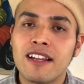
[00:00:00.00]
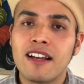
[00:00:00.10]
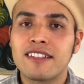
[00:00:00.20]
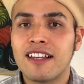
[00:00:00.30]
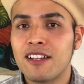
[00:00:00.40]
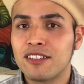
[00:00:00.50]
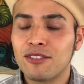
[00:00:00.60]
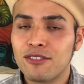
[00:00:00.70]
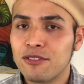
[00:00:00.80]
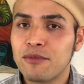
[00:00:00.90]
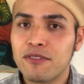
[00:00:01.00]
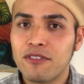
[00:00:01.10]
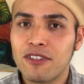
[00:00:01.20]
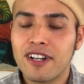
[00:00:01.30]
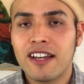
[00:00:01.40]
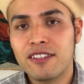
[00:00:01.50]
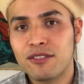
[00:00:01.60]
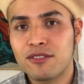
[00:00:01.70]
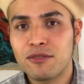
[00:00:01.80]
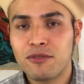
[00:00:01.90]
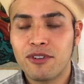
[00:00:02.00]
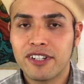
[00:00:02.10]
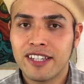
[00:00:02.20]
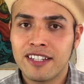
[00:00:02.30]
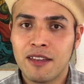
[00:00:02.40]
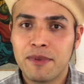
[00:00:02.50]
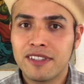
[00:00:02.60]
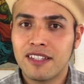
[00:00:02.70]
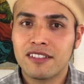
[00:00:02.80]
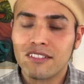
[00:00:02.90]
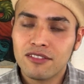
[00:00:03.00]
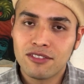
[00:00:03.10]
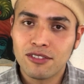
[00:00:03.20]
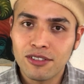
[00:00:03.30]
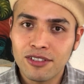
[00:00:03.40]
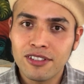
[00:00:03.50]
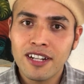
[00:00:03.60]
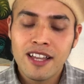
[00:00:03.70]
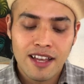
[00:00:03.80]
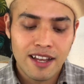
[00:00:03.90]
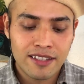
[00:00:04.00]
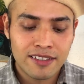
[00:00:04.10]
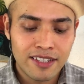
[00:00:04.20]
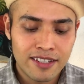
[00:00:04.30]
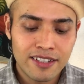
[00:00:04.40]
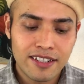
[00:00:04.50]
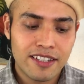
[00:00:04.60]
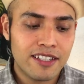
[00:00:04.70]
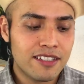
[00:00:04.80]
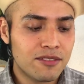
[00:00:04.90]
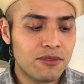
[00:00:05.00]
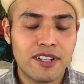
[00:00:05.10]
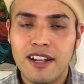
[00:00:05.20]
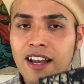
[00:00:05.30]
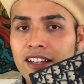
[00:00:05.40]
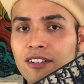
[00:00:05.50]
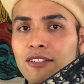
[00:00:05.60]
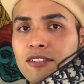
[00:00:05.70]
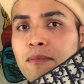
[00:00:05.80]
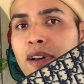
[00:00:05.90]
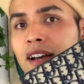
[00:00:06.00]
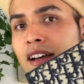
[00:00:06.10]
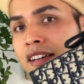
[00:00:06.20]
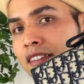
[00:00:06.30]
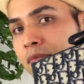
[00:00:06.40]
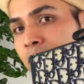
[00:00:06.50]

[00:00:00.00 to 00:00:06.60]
as I told you before, I used to work in a vintage store, and there is where I got my